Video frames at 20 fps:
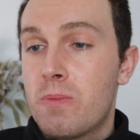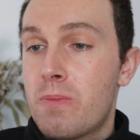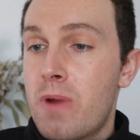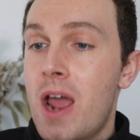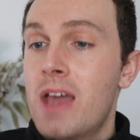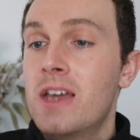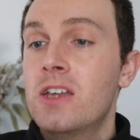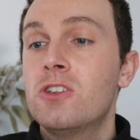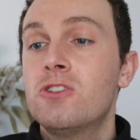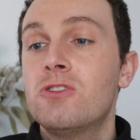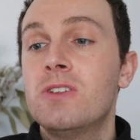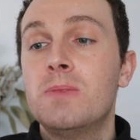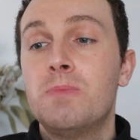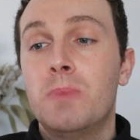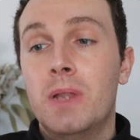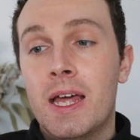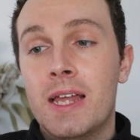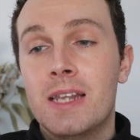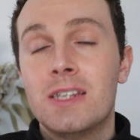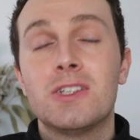proprietary
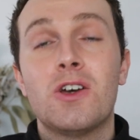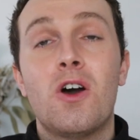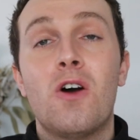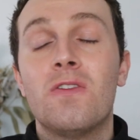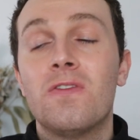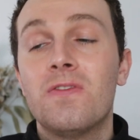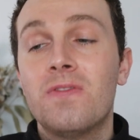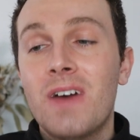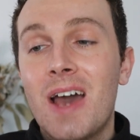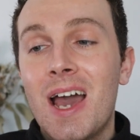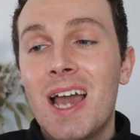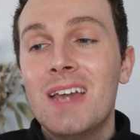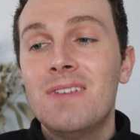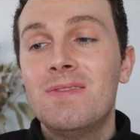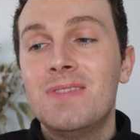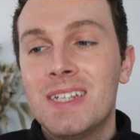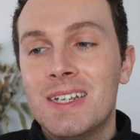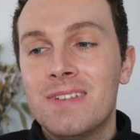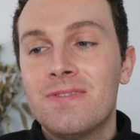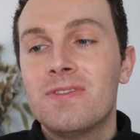blend of
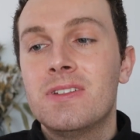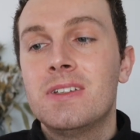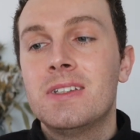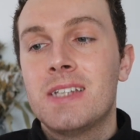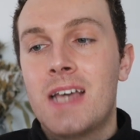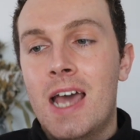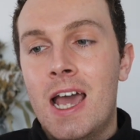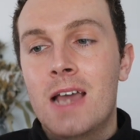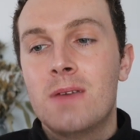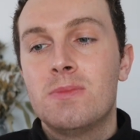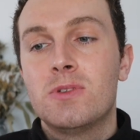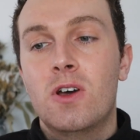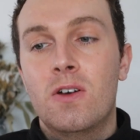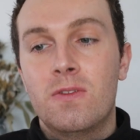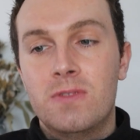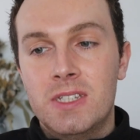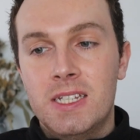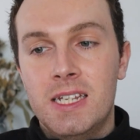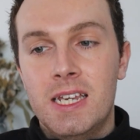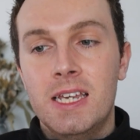five different types
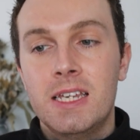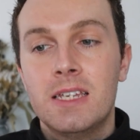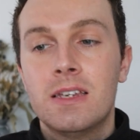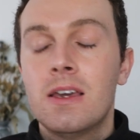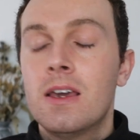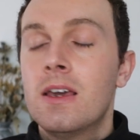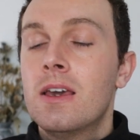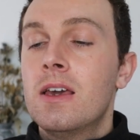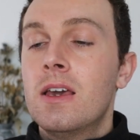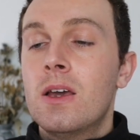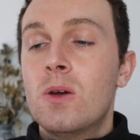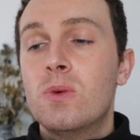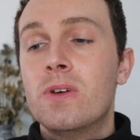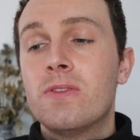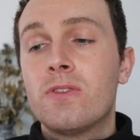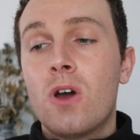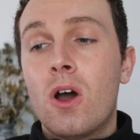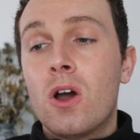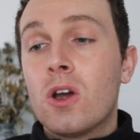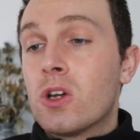of tea
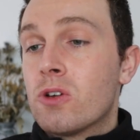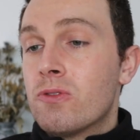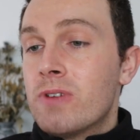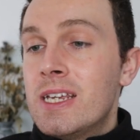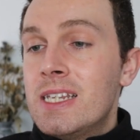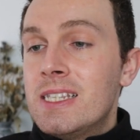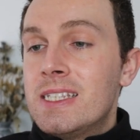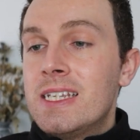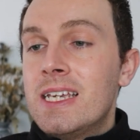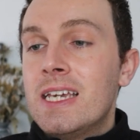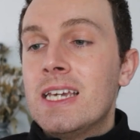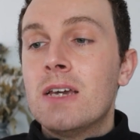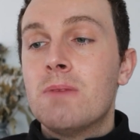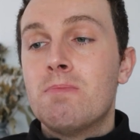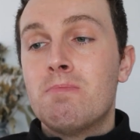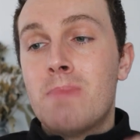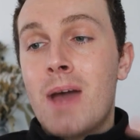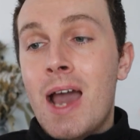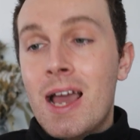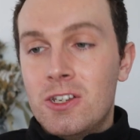We've got green tea,
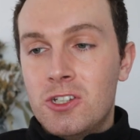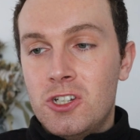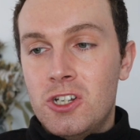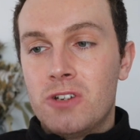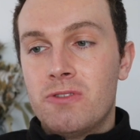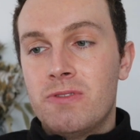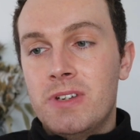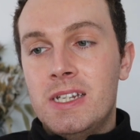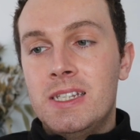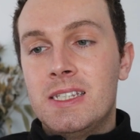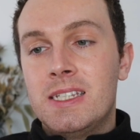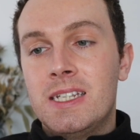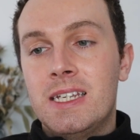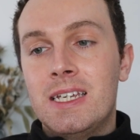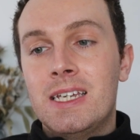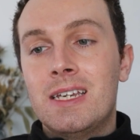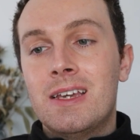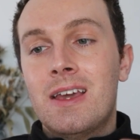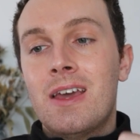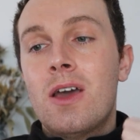matcha green
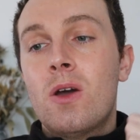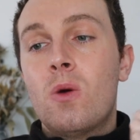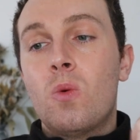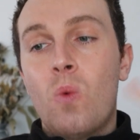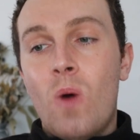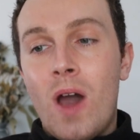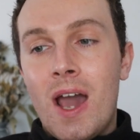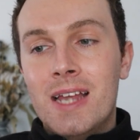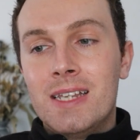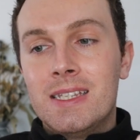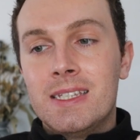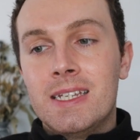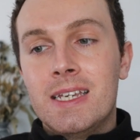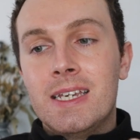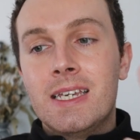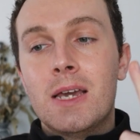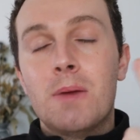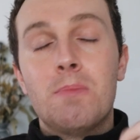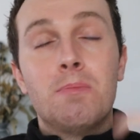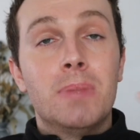tea, white
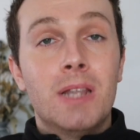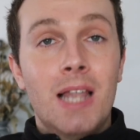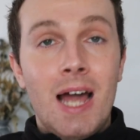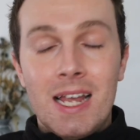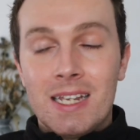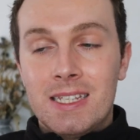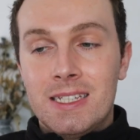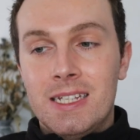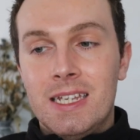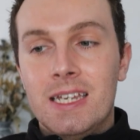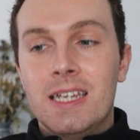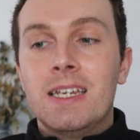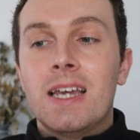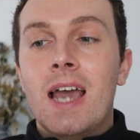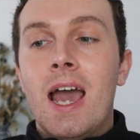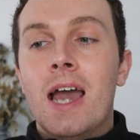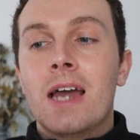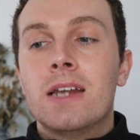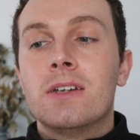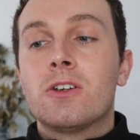tea, black
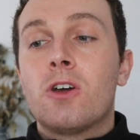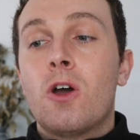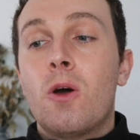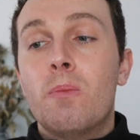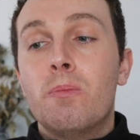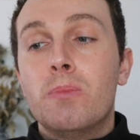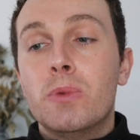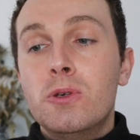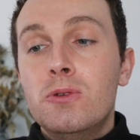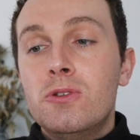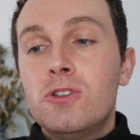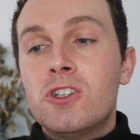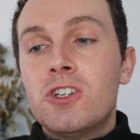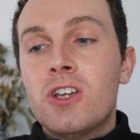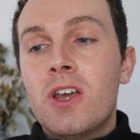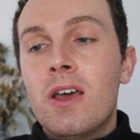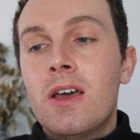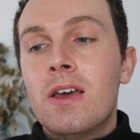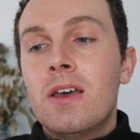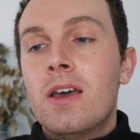tea and
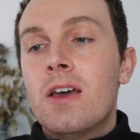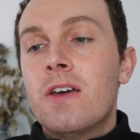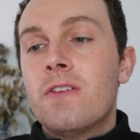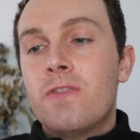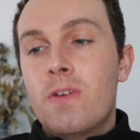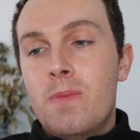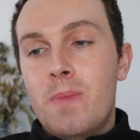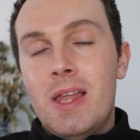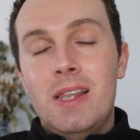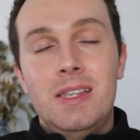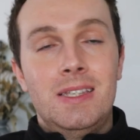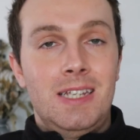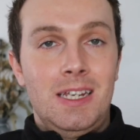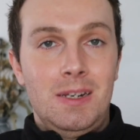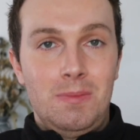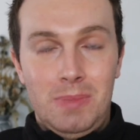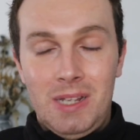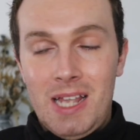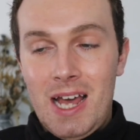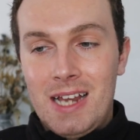kombucha,
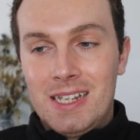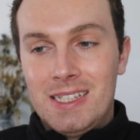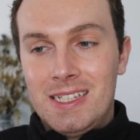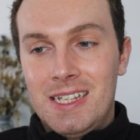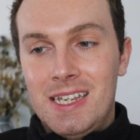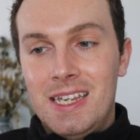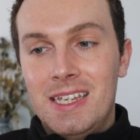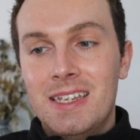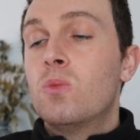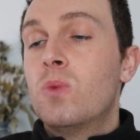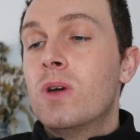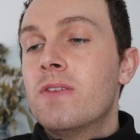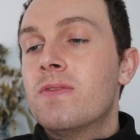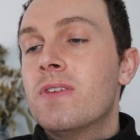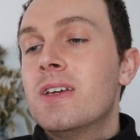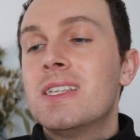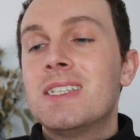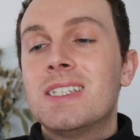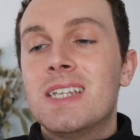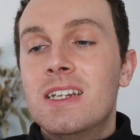fermented black tea
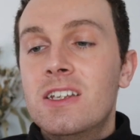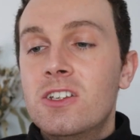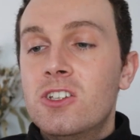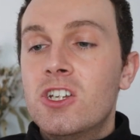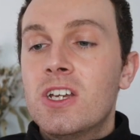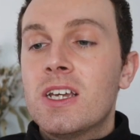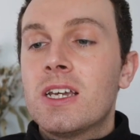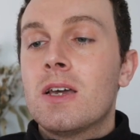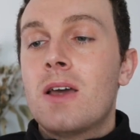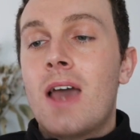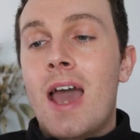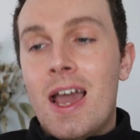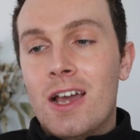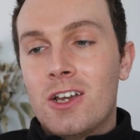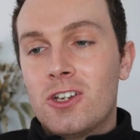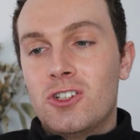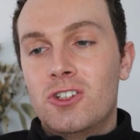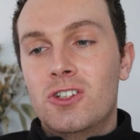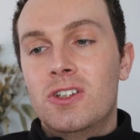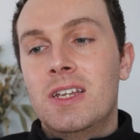with synergic
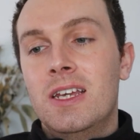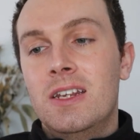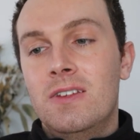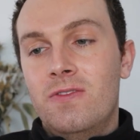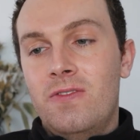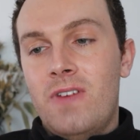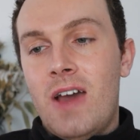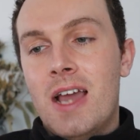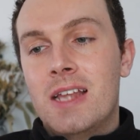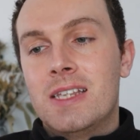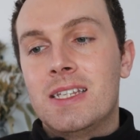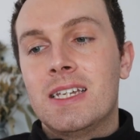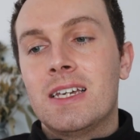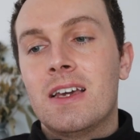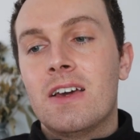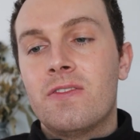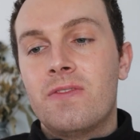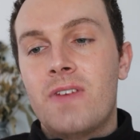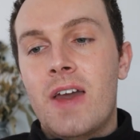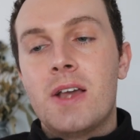action in
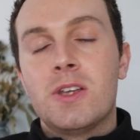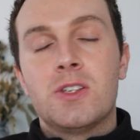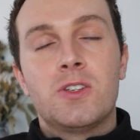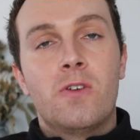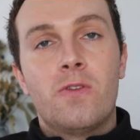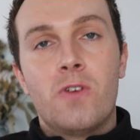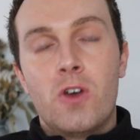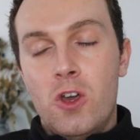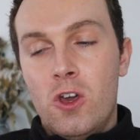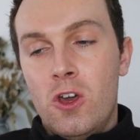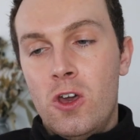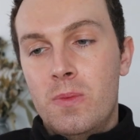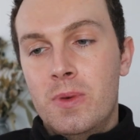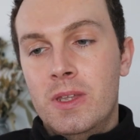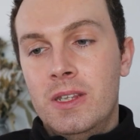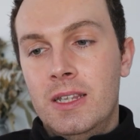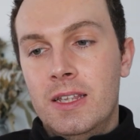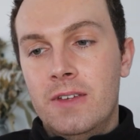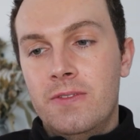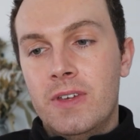fighting effects of
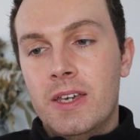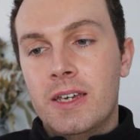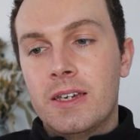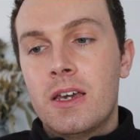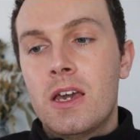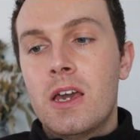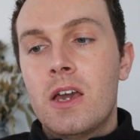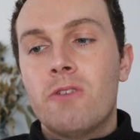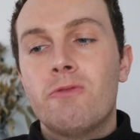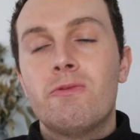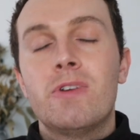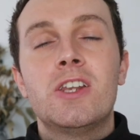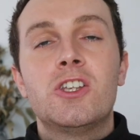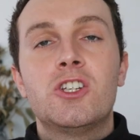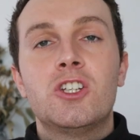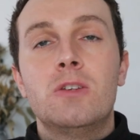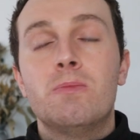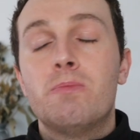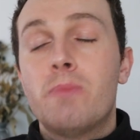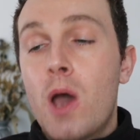urban living.
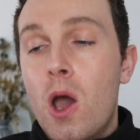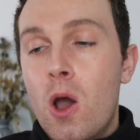Rich in